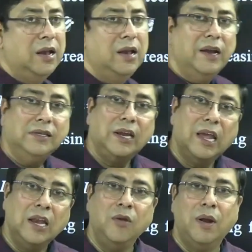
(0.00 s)
let us take
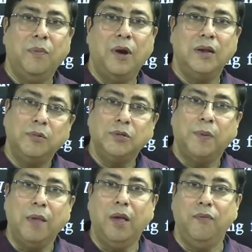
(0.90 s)
any one point, suppose
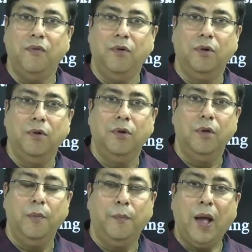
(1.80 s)
pi by 4.
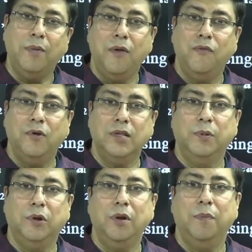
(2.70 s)
Pi by 4 is
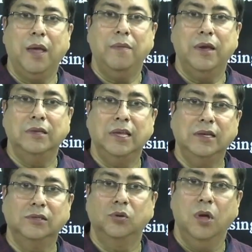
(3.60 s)
between pi by
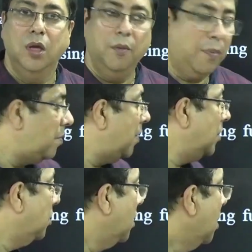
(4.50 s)
6 to pi by
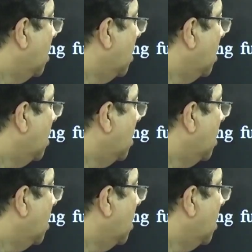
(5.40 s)
3.